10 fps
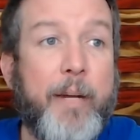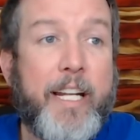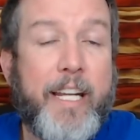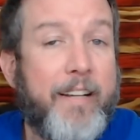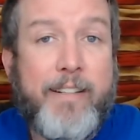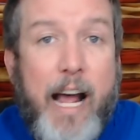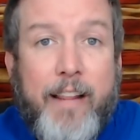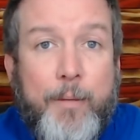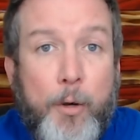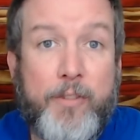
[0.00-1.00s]
I mean, he's
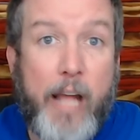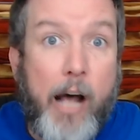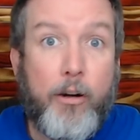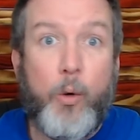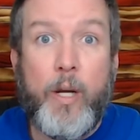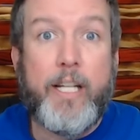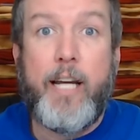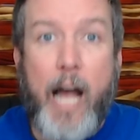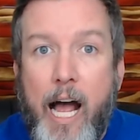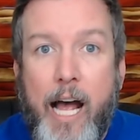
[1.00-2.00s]
not the most eloquent
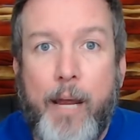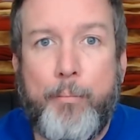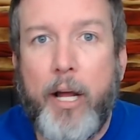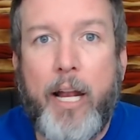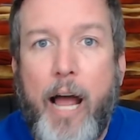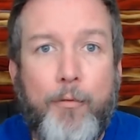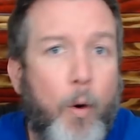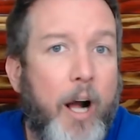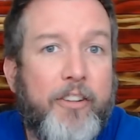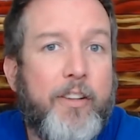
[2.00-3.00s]
guy, but I've
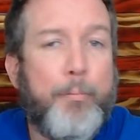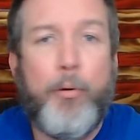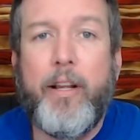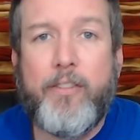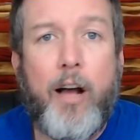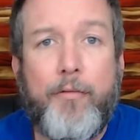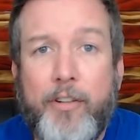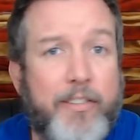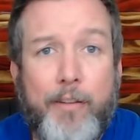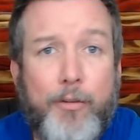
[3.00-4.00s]
watched the press
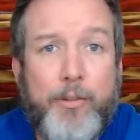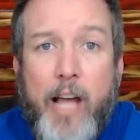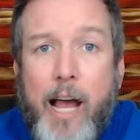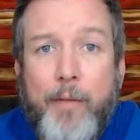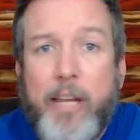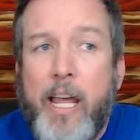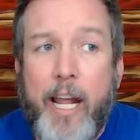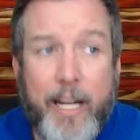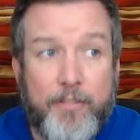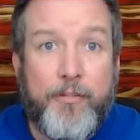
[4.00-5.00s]
conference several times,
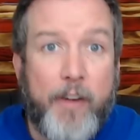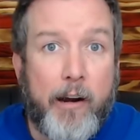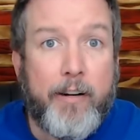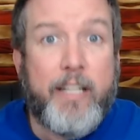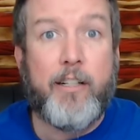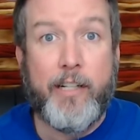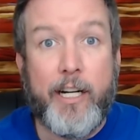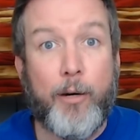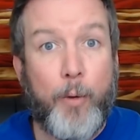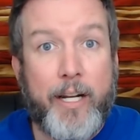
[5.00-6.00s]
and it's very
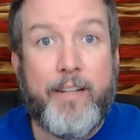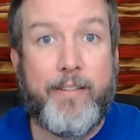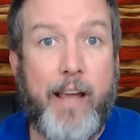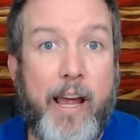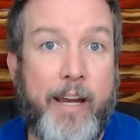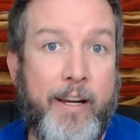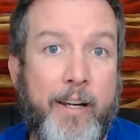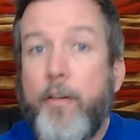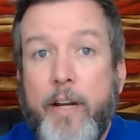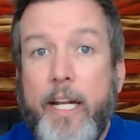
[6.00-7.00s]
clear what he's saying.
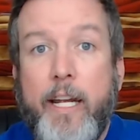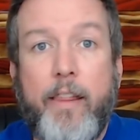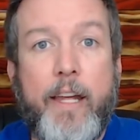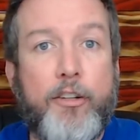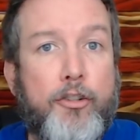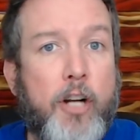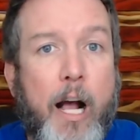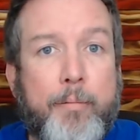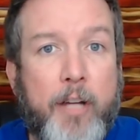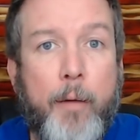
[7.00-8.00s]
The media then
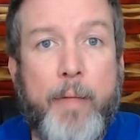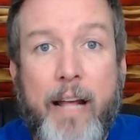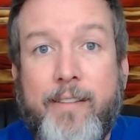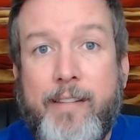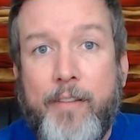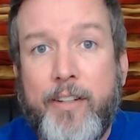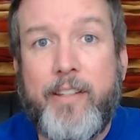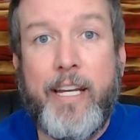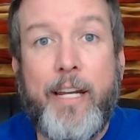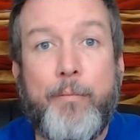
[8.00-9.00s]
chopped up that
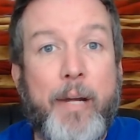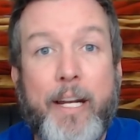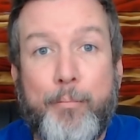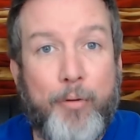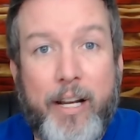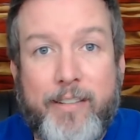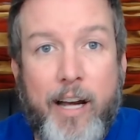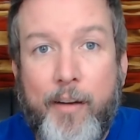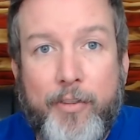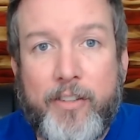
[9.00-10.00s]
17-minute press
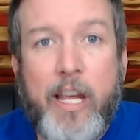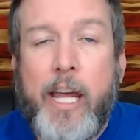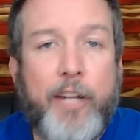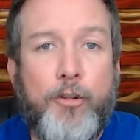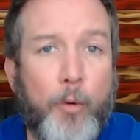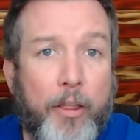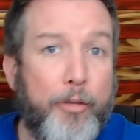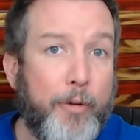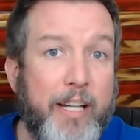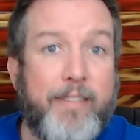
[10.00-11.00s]
conference into a
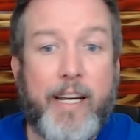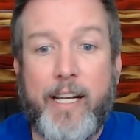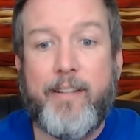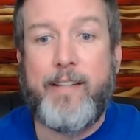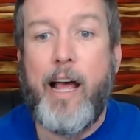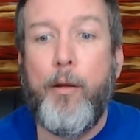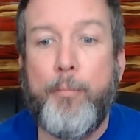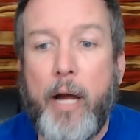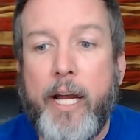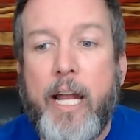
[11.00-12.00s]
3-second
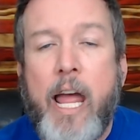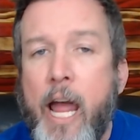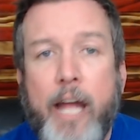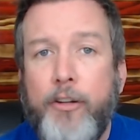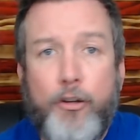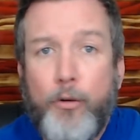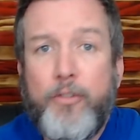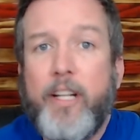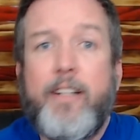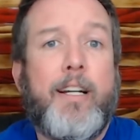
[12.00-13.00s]
soundbite and
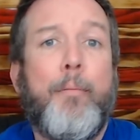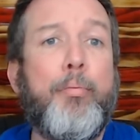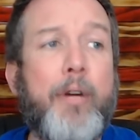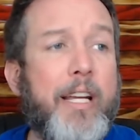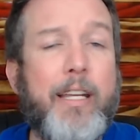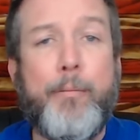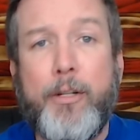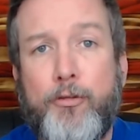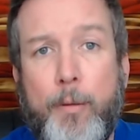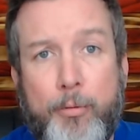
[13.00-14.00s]
used it to completely
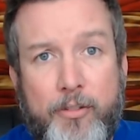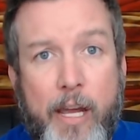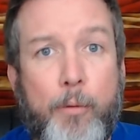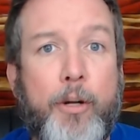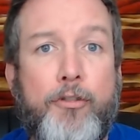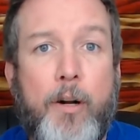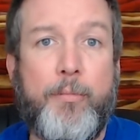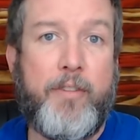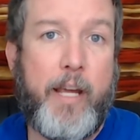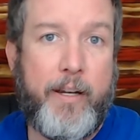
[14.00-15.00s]
misrepresent what Trump
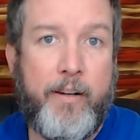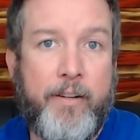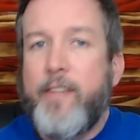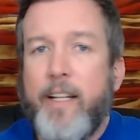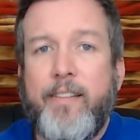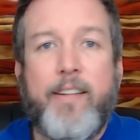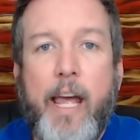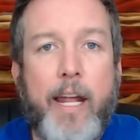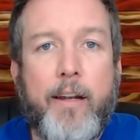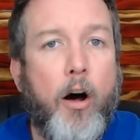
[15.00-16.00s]
said. Since
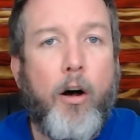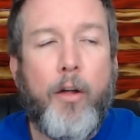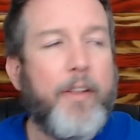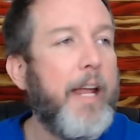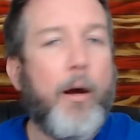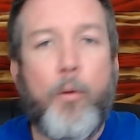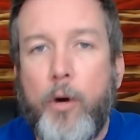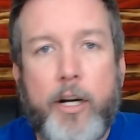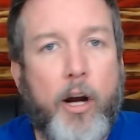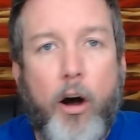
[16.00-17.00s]
then, all the
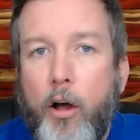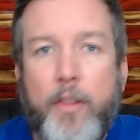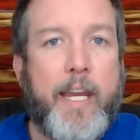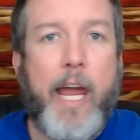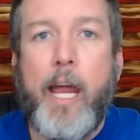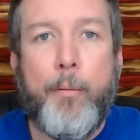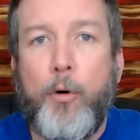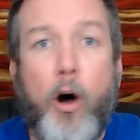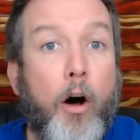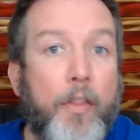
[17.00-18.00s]
network, all the
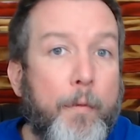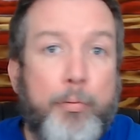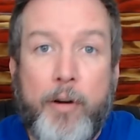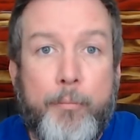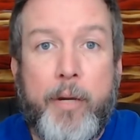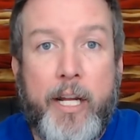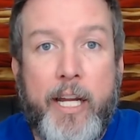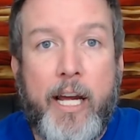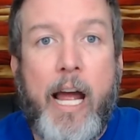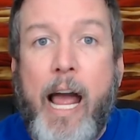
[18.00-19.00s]
cable, all the print
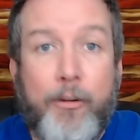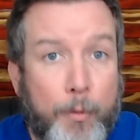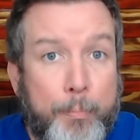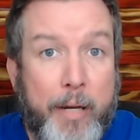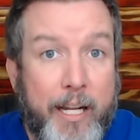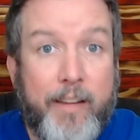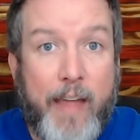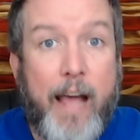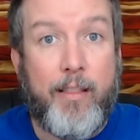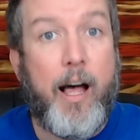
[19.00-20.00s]
media has repeated
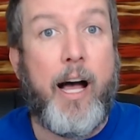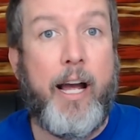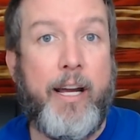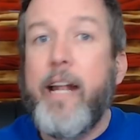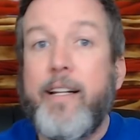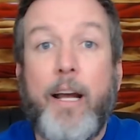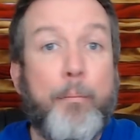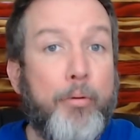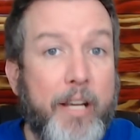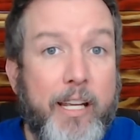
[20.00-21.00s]
that lie and
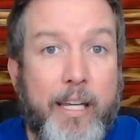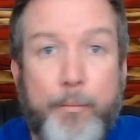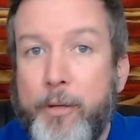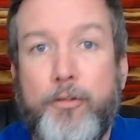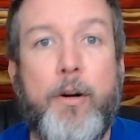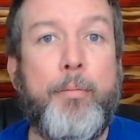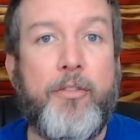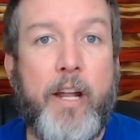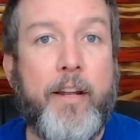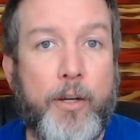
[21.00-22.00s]
completely
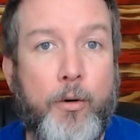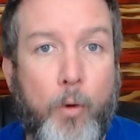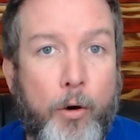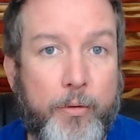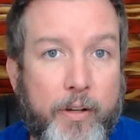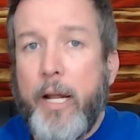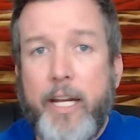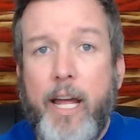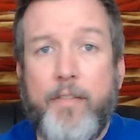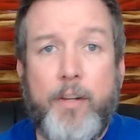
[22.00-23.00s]
misrepresented the quote.
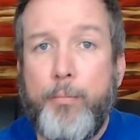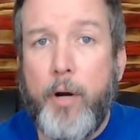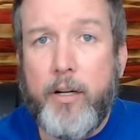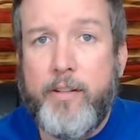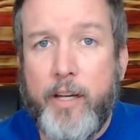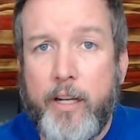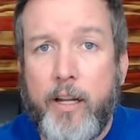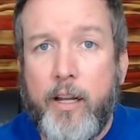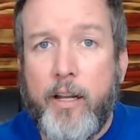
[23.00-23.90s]
Many have debunked it.